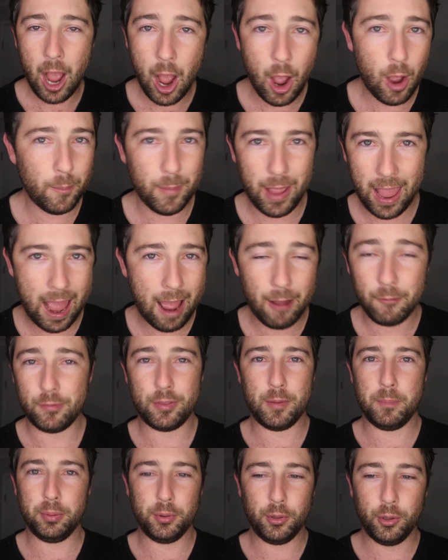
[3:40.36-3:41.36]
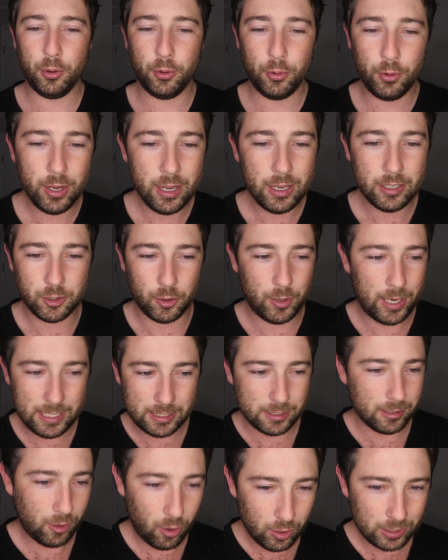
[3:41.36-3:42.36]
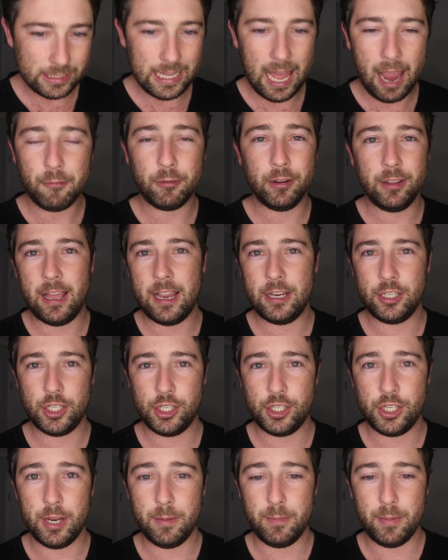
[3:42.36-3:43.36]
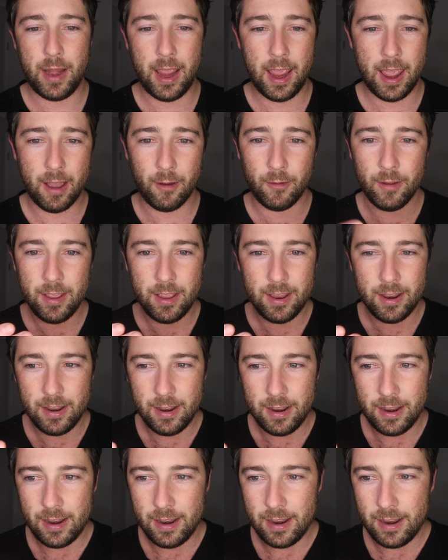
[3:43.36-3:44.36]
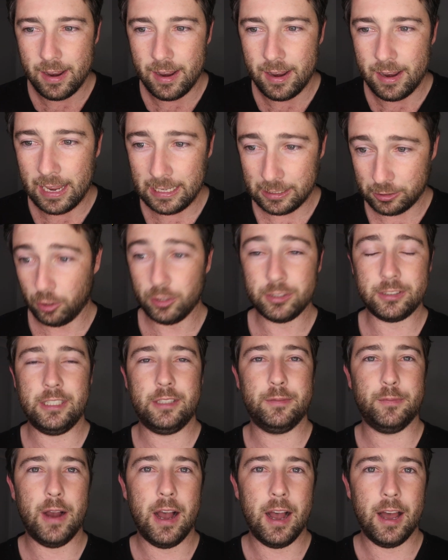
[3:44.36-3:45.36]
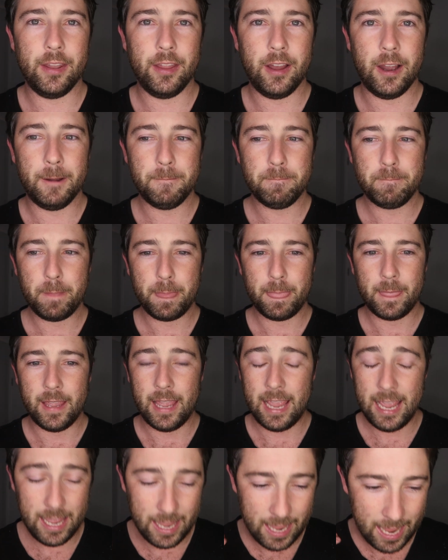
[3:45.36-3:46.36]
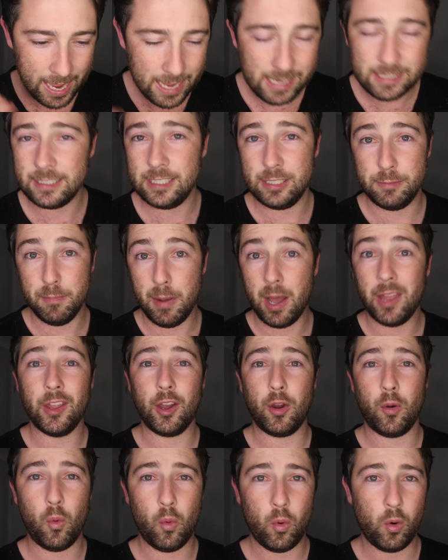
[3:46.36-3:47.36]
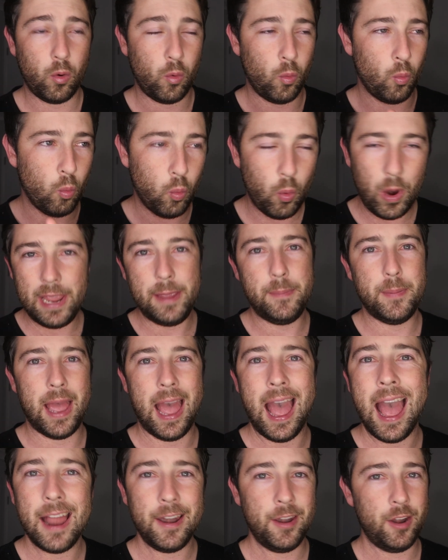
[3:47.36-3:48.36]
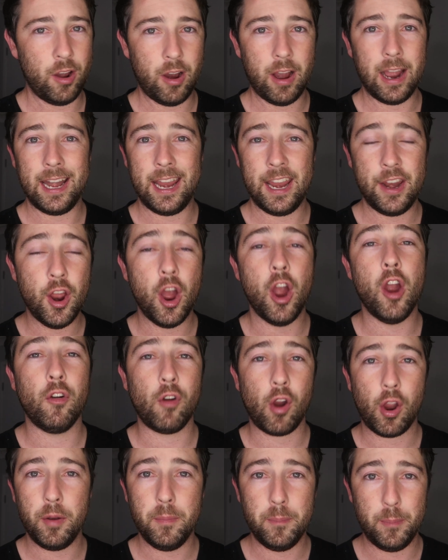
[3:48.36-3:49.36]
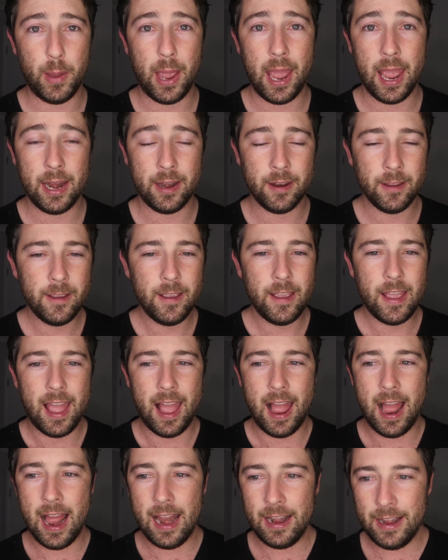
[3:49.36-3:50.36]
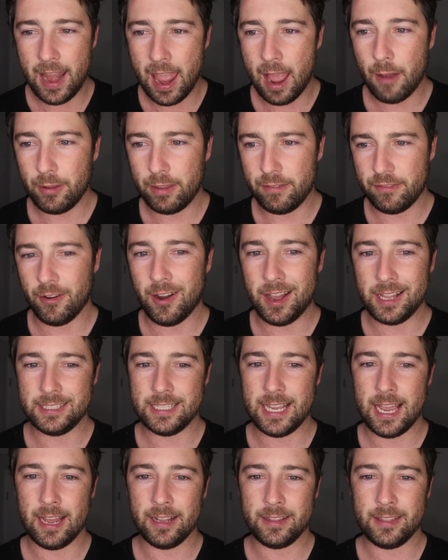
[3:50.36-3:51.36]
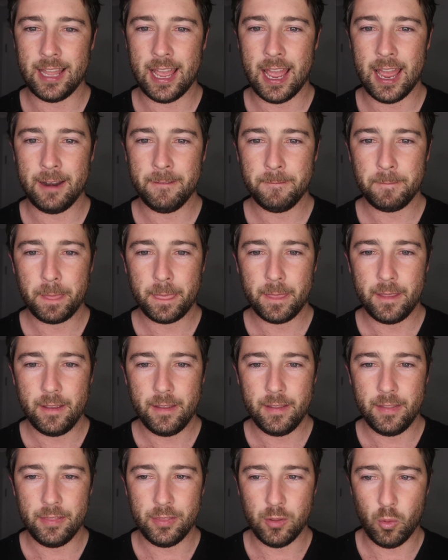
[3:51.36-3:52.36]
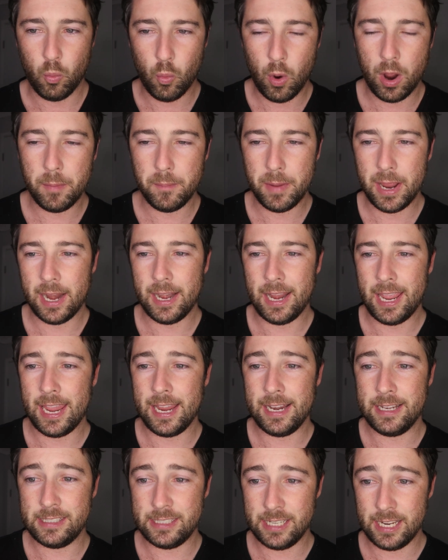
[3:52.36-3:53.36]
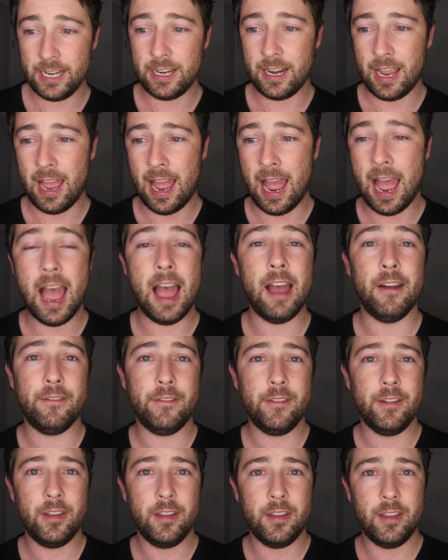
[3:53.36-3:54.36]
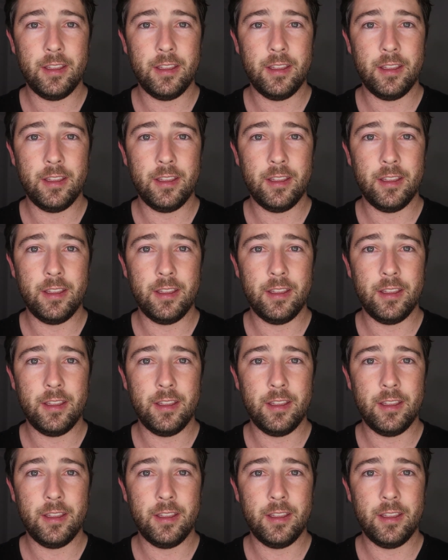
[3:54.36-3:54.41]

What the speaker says: come out of the blue. So he's lost that relationship now. He's lost his father. He hears his mother weep at night in her own bed, and now he finds out that the one man he did have